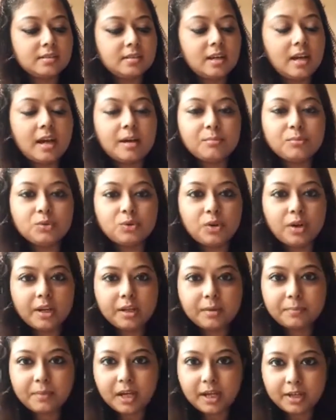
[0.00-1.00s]
I'm
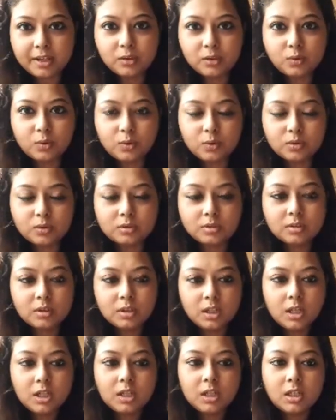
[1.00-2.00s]
drawing my own
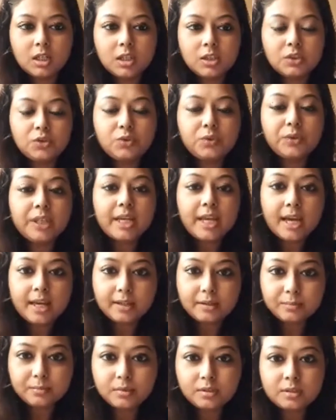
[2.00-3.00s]
three
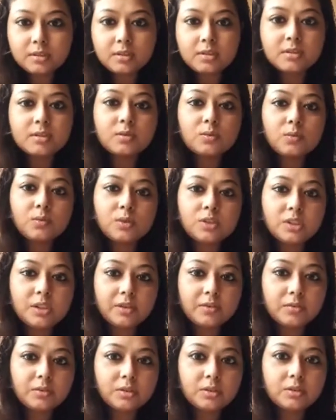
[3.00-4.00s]
animals,
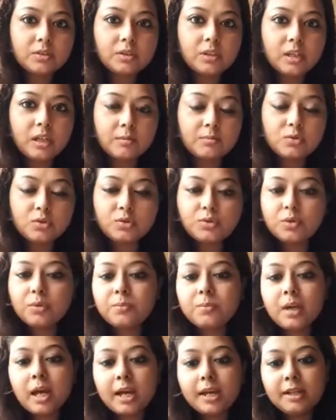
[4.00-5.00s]
whichever comes to your
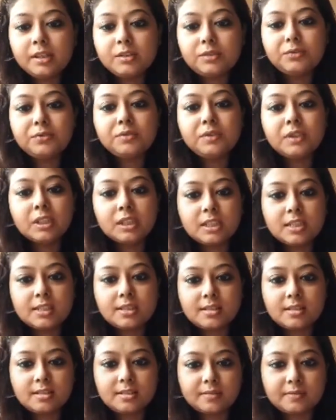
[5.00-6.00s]
mind first.